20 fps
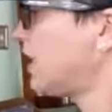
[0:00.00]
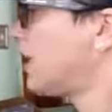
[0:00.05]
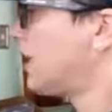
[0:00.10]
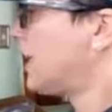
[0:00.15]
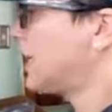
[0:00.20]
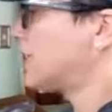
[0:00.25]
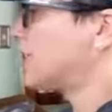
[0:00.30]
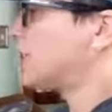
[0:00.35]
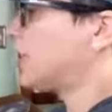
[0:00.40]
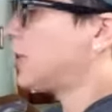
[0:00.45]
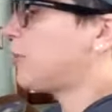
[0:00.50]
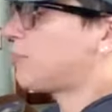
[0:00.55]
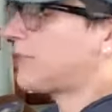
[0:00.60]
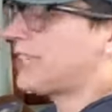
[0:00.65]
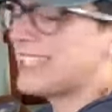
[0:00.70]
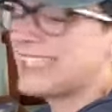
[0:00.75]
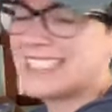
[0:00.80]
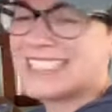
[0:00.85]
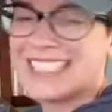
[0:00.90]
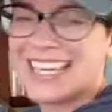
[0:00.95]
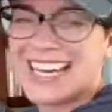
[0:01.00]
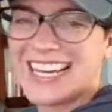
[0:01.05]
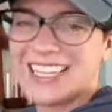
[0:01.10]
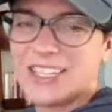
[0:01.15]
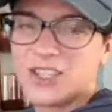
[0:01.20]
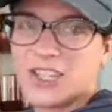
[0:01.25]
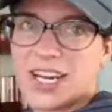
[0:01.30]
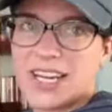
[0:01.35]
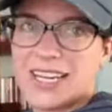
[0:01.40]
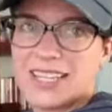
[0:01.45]
Next up is
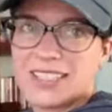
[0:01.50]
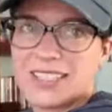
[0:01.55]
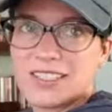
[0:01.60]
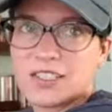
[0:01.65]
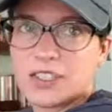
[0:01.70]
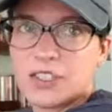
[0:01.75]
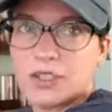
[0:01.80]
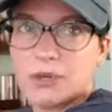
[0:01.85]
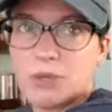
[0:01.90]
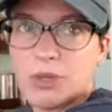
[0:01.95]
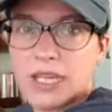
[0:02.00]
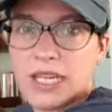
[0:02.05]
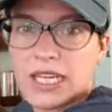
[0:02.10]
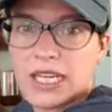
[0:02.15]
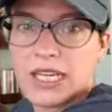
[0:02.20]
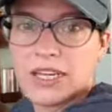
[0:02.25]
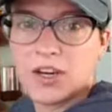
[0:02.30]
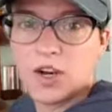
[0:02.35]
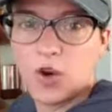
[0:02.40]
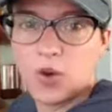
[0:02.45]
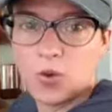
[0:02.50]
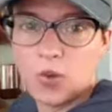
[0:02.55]
Digest. It's going to be in a